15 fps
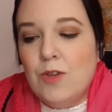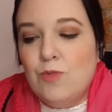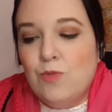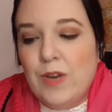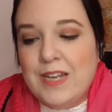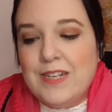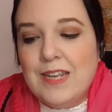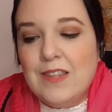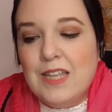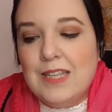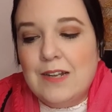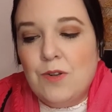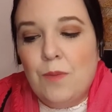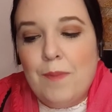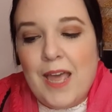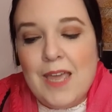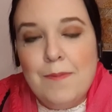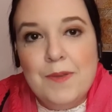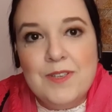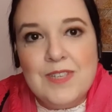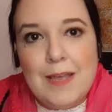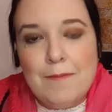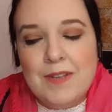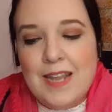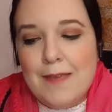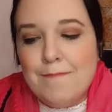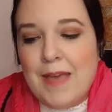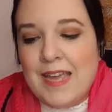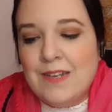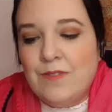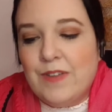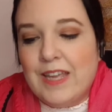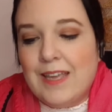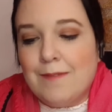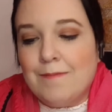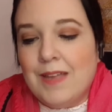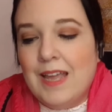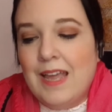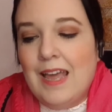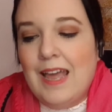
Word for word: reading the little papers Emily made for him,